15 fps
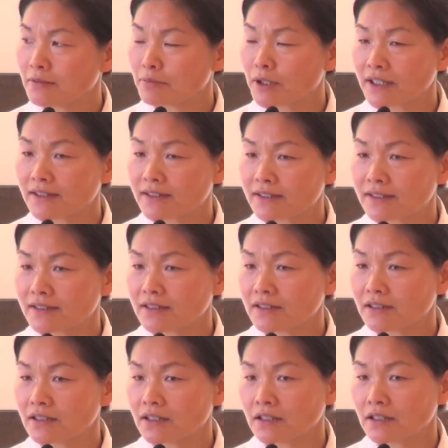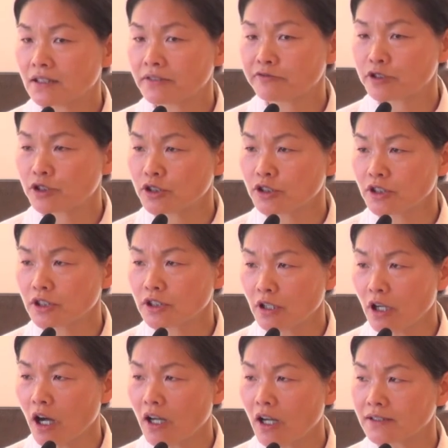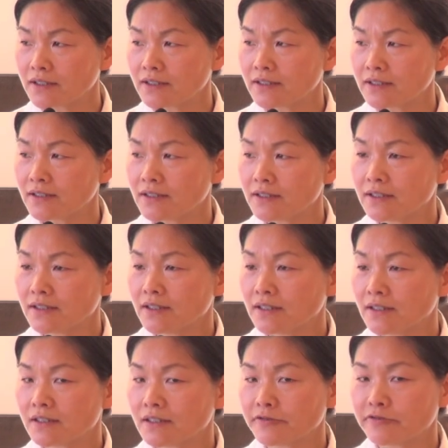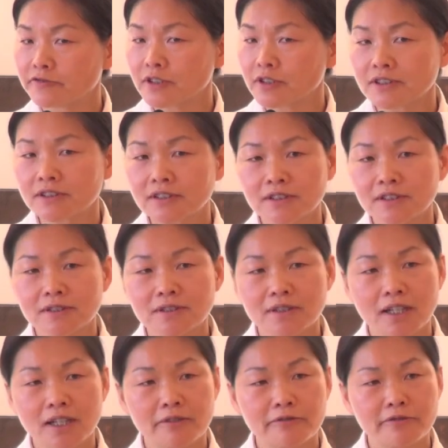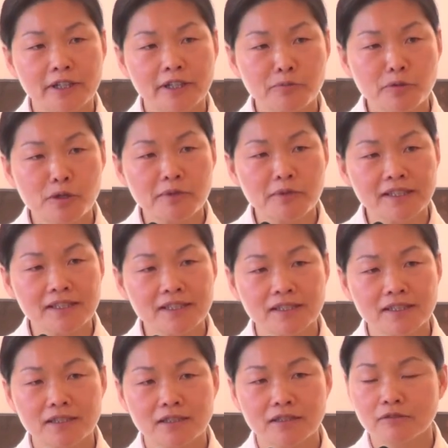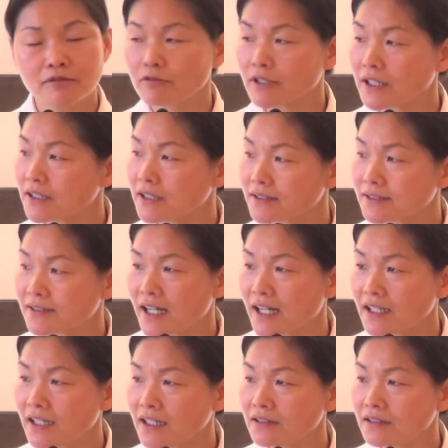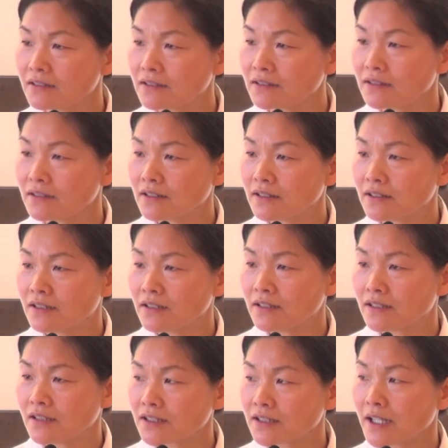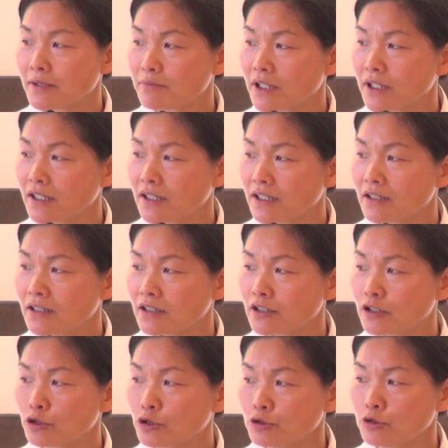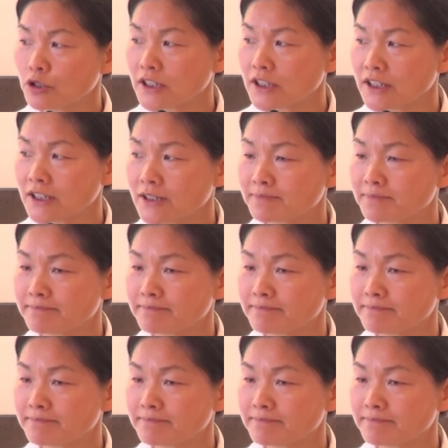But if she caught the first very moment when it started, it can be cured.